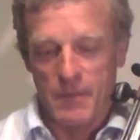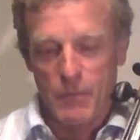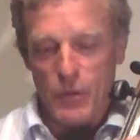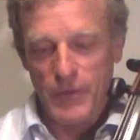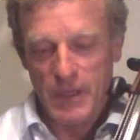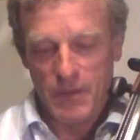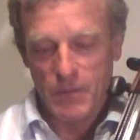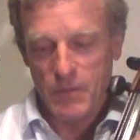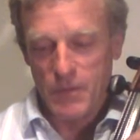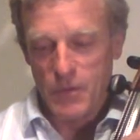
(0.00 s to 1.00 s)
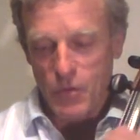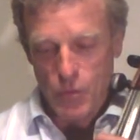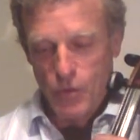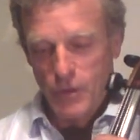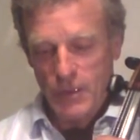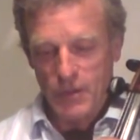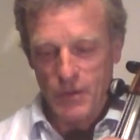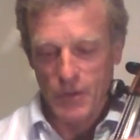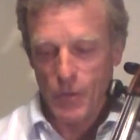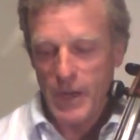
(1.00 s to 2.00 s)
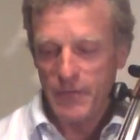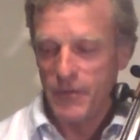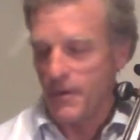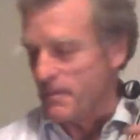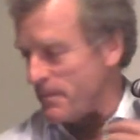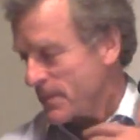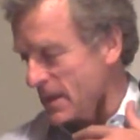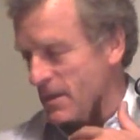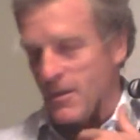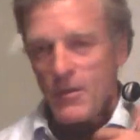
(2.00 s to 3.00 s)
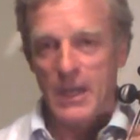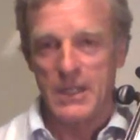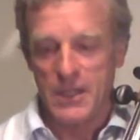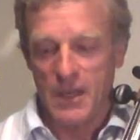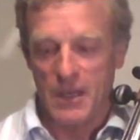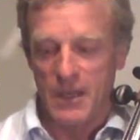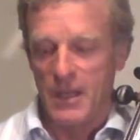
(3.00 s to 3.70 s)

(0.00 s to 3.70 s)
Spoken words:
moving towards or away from the right side